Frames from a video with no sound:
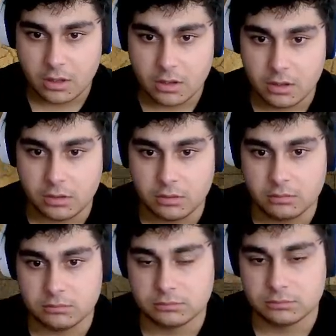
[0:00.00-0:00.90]

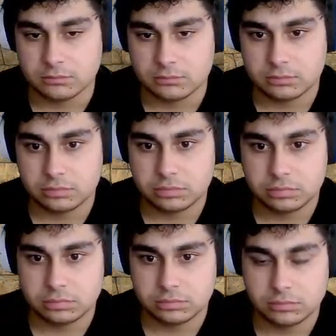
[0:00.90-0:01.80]
um
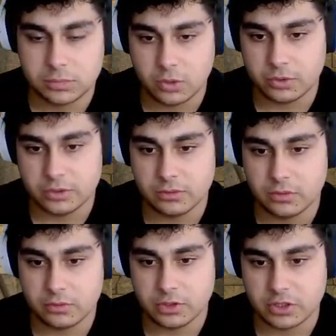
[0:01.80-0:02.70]

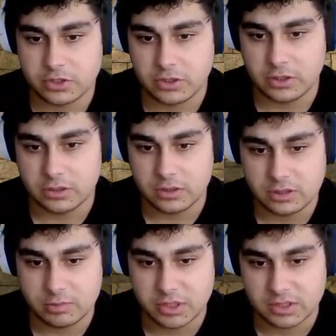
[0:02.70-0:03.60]
not just in this
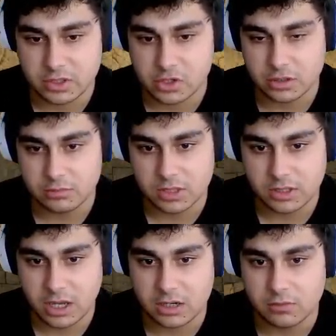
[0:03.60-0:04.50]
position, but
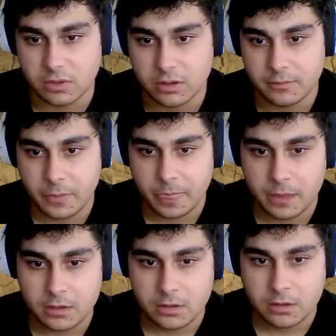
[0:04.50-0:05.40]
anywhere.
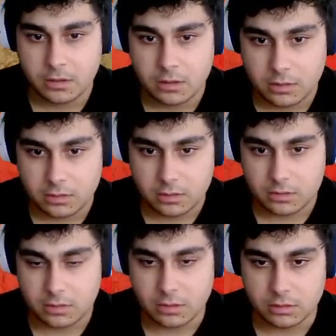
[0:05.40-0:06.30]

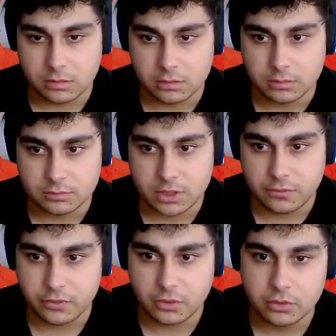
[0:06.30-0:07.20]

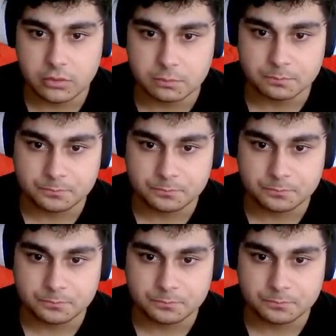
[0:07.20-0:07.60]
If you